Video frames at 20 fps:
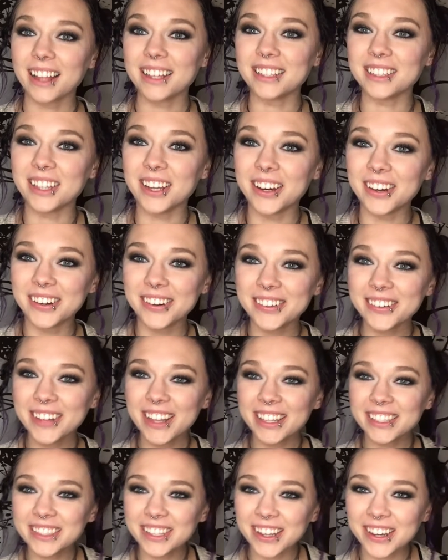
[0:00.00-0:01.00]

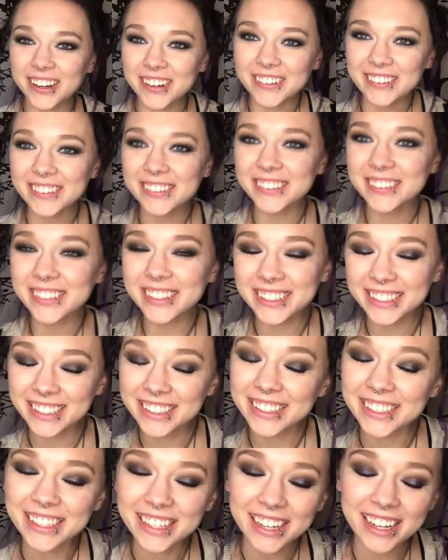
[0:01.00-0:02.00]
Hello, hello.
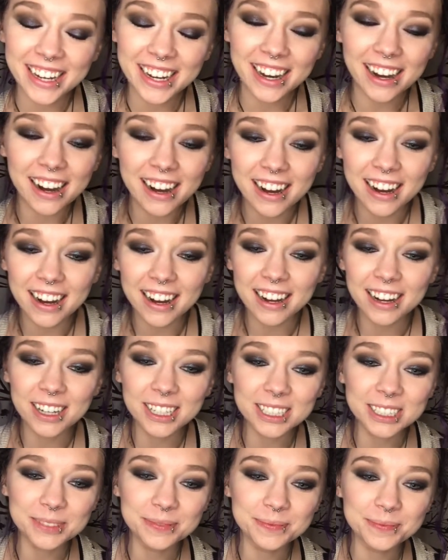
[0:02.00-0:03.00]

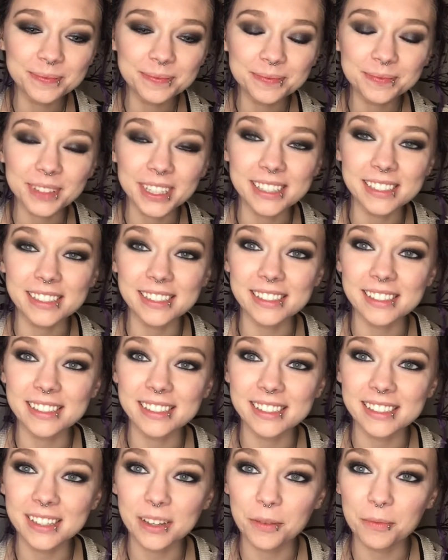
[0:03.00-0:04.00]
Um, this
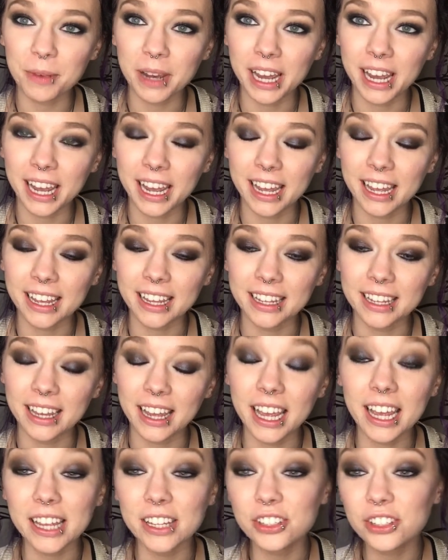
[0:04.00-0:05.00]
is my
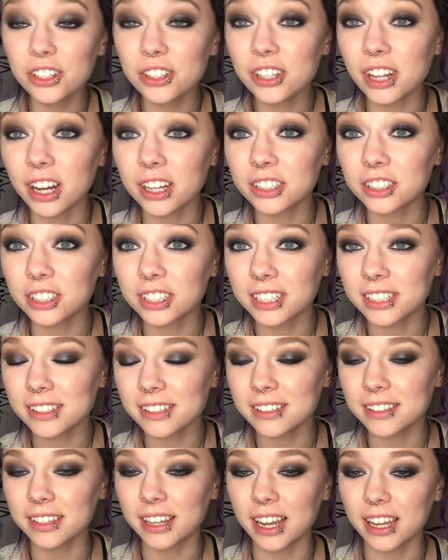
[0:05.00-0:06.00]

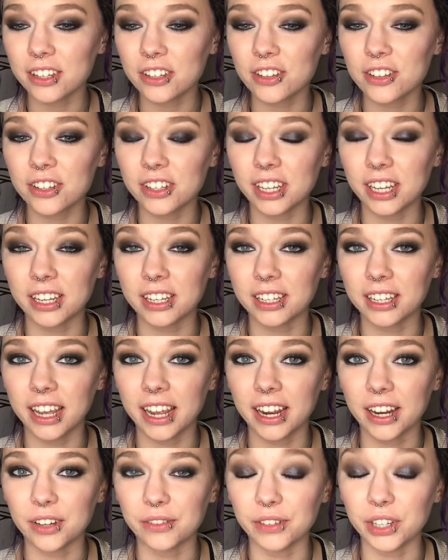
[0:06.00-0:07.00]
introduction slash
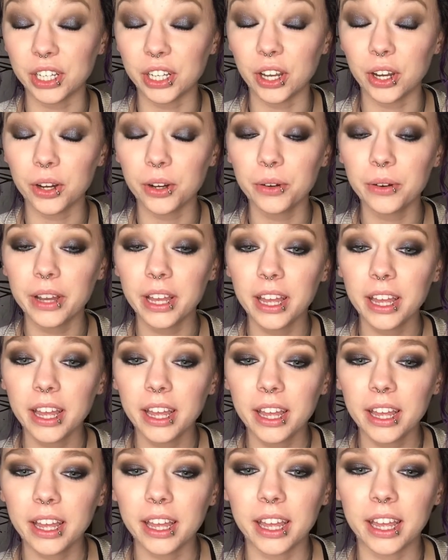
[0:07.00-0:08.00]
skincare video,
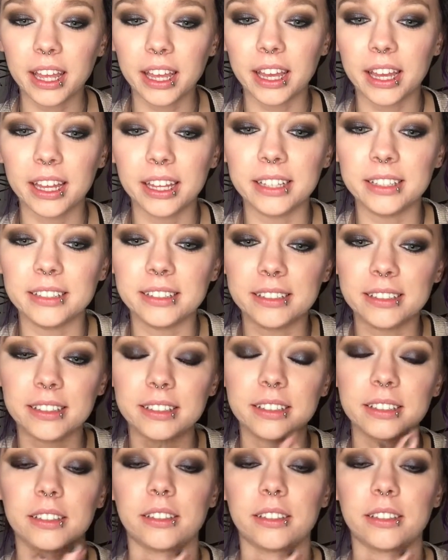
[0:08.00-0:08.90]
and